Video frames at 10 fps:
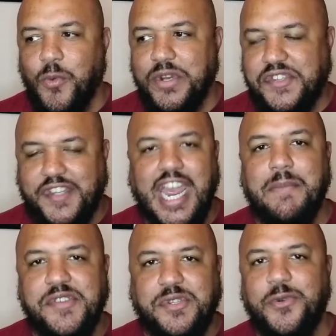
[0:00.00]
When
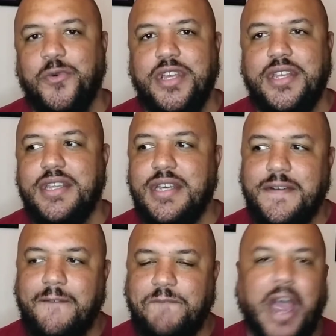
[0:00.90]
Sam is doing
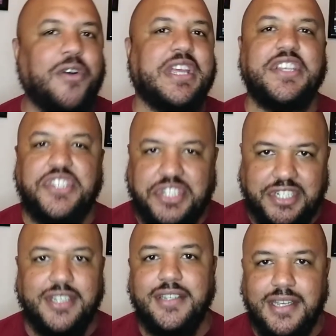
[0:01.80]
Falcon
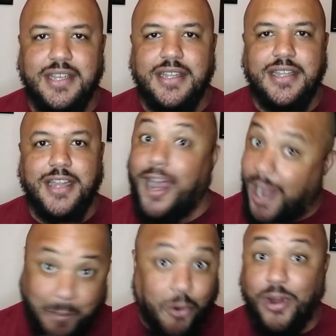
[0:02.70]
shit,
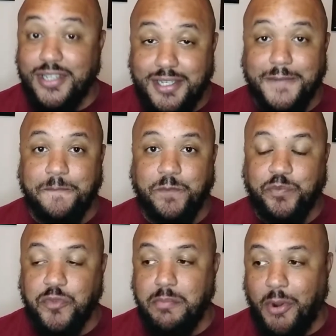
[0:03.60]
I'm all in.
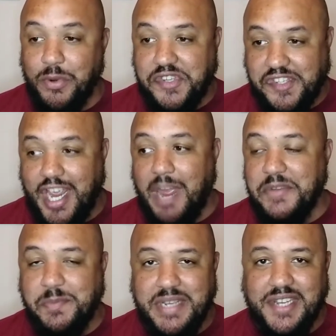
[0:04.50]
But when
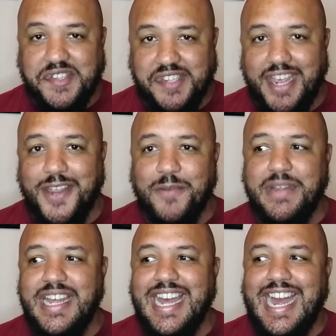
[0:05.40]
Sam is being
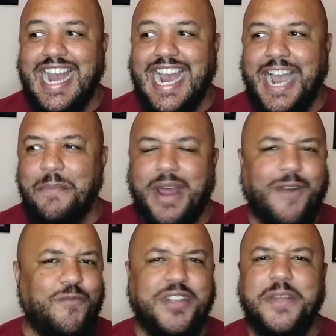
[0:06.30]
Sam, I'm
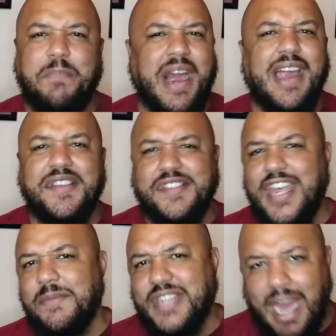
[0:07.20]
not really buying Sam's